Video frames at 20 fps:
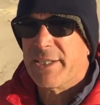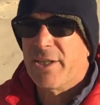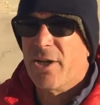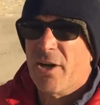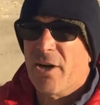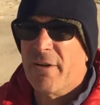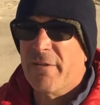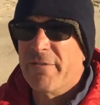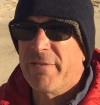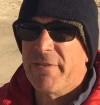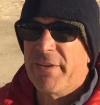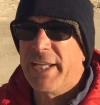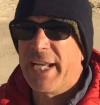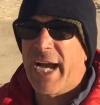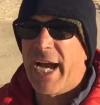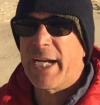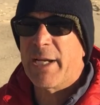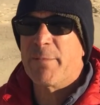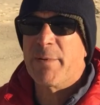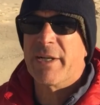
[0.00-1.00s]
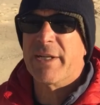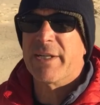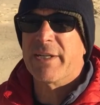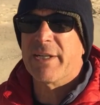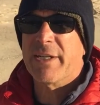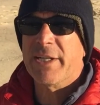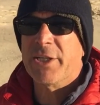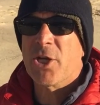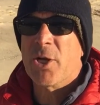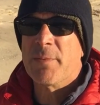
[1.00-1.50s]
of the argument
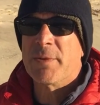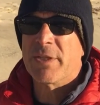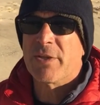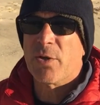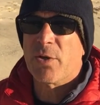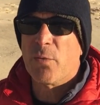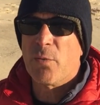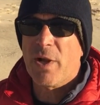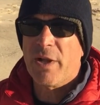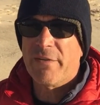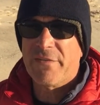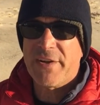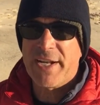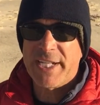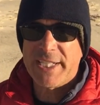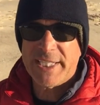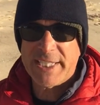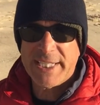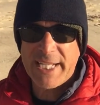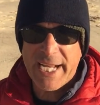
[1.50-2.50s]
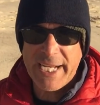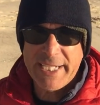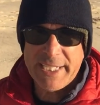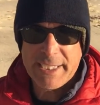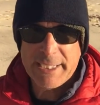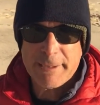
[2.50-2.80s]
in terms of the welfare state,